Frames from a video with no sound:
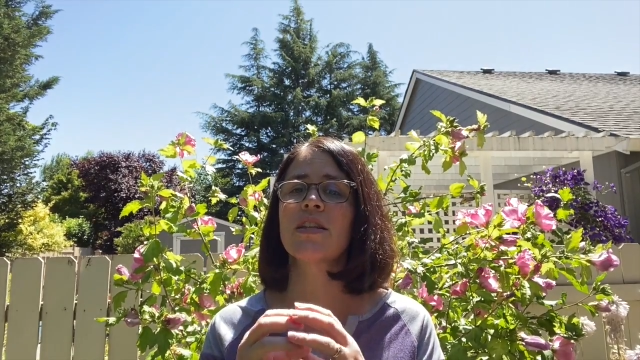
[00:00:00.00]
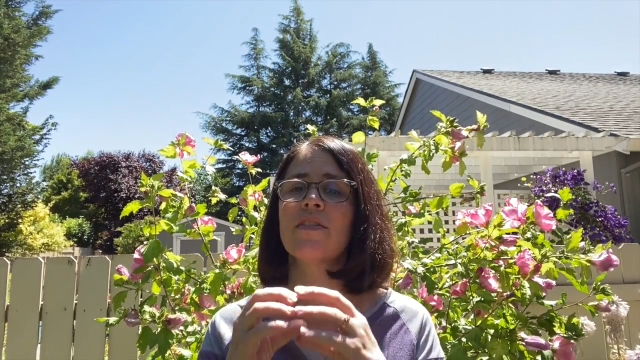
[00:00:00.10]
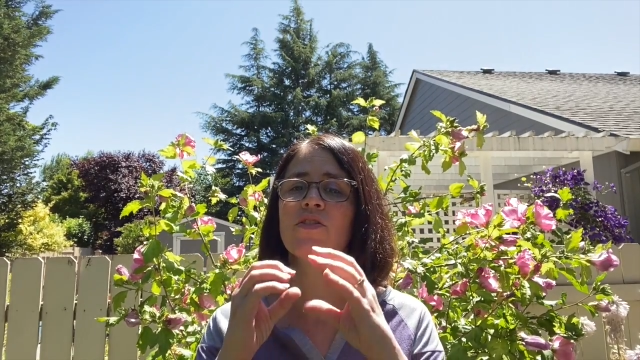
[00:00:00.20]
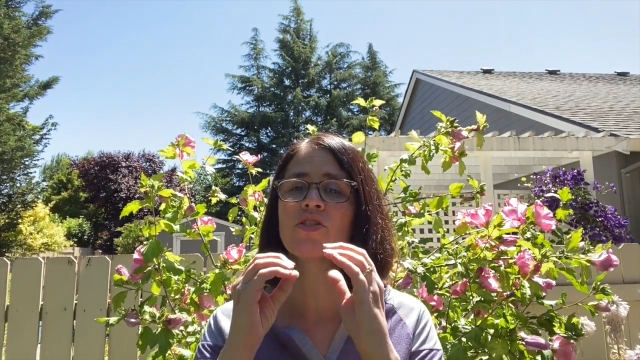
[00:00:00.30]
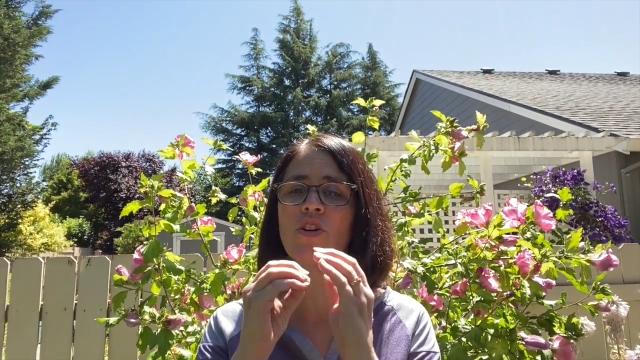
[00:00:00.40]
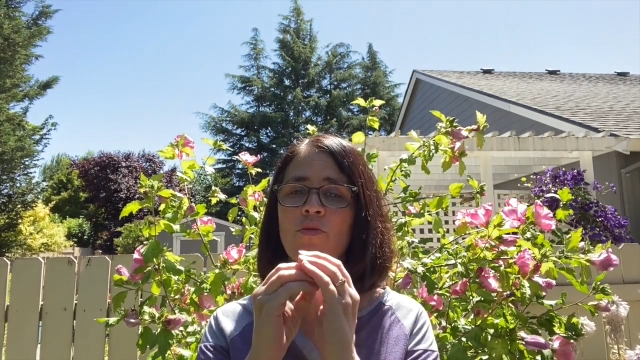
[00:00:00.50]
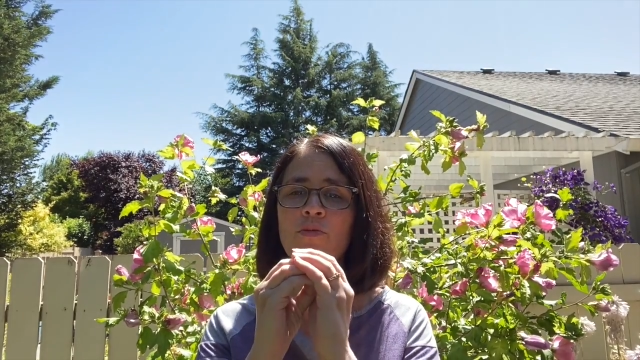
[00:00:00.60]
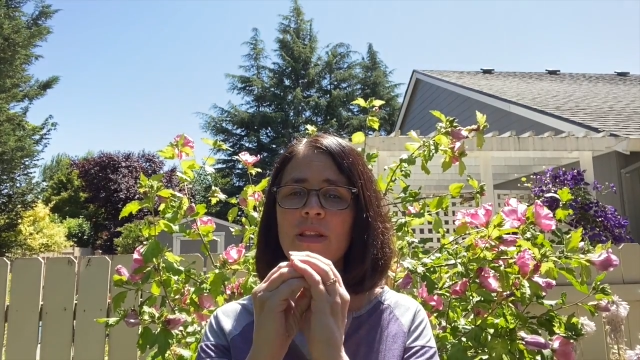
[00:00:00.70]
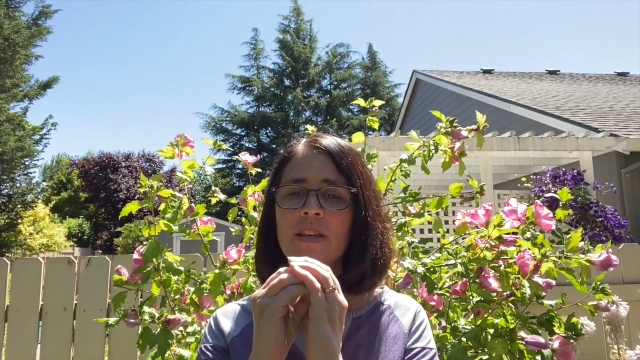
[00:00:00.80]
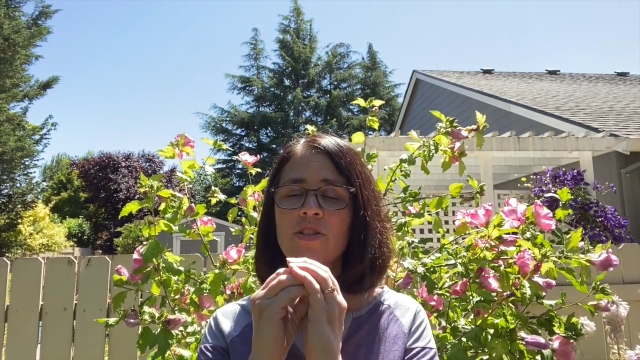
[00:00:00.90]
and they'll start
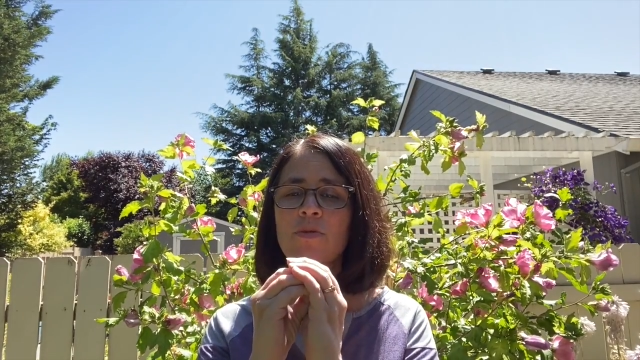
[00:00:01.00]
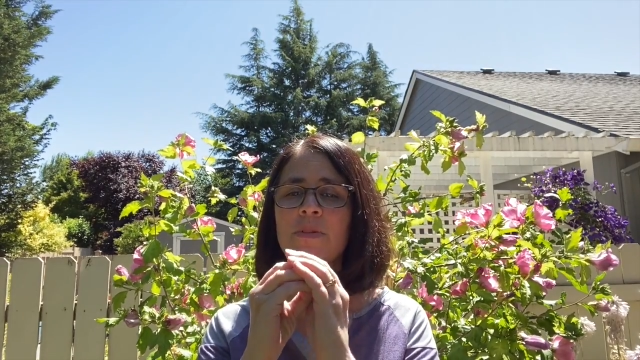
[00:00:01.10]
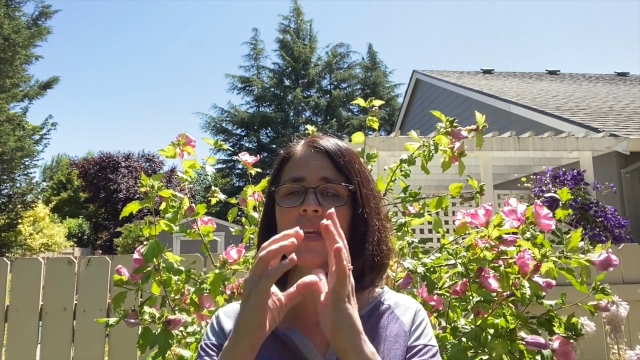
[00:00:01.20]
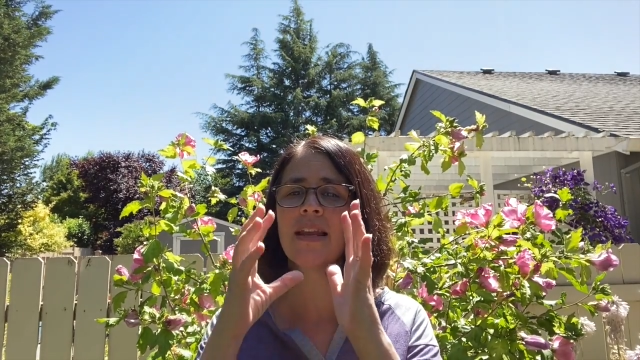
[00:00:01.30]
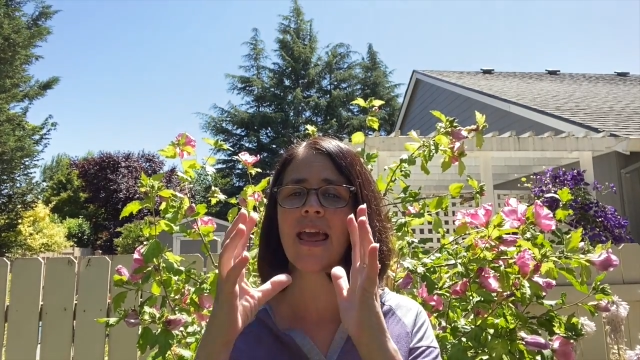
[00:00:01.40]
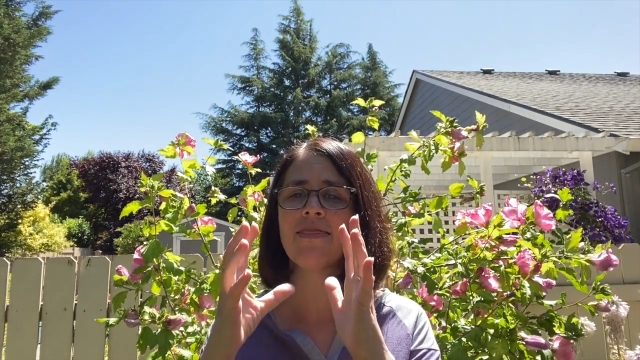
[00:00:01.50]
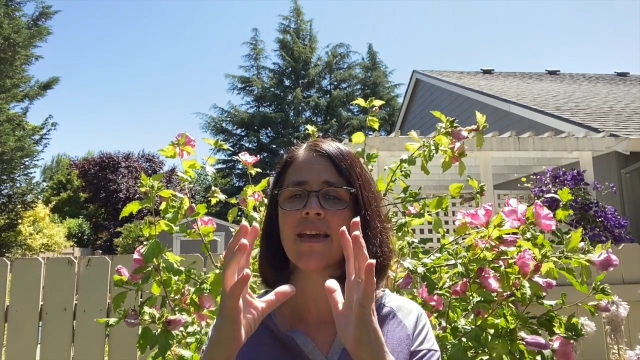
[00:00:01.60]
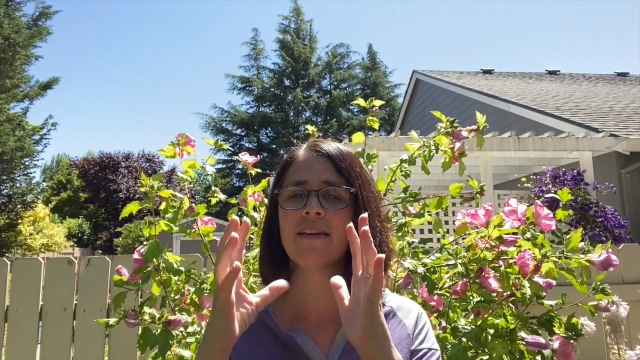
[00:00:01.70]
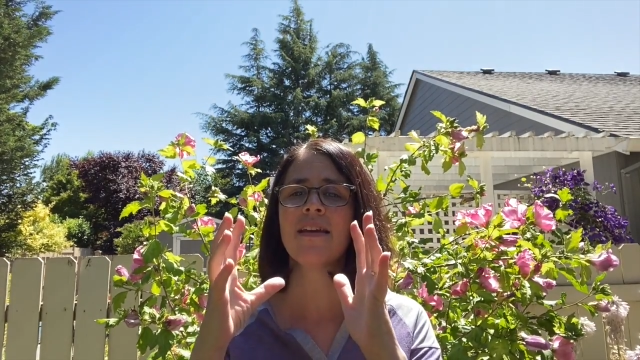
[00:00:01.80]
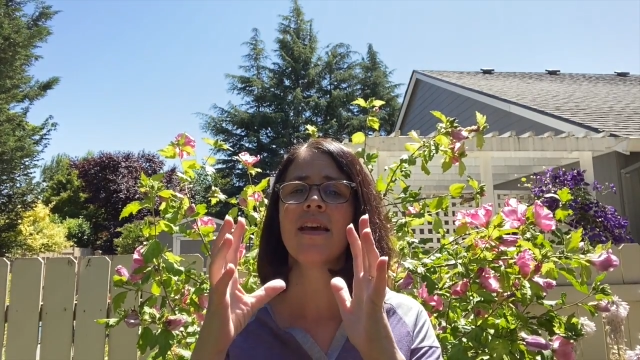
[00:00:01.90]
really zoomed in, and
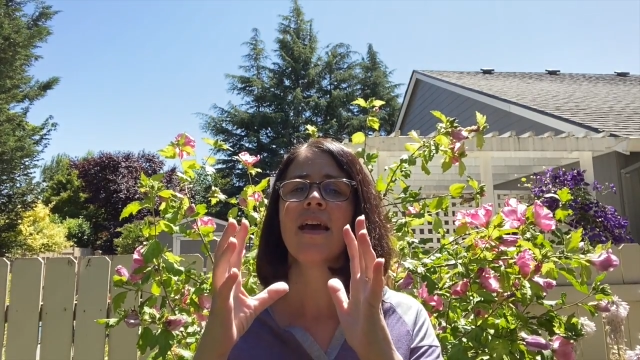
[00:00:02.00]
then